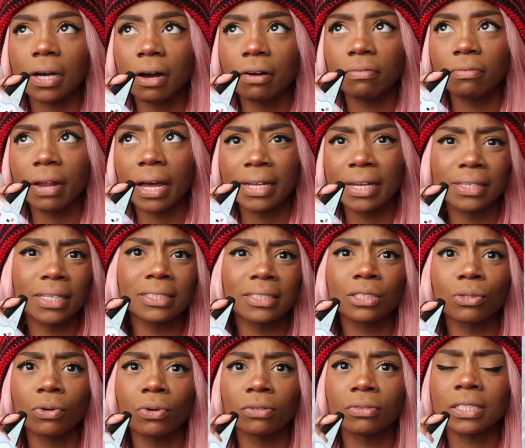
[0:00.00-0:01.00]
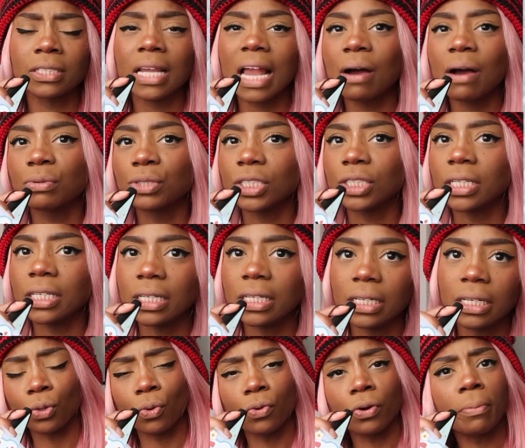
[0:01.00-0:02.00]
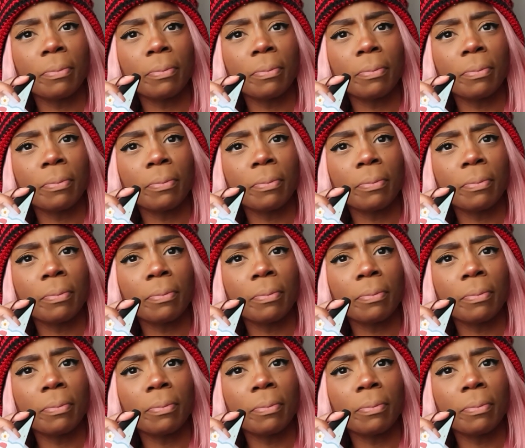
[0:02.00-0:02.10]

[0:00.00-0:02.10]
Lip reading: of like the sort of slouchy shoulder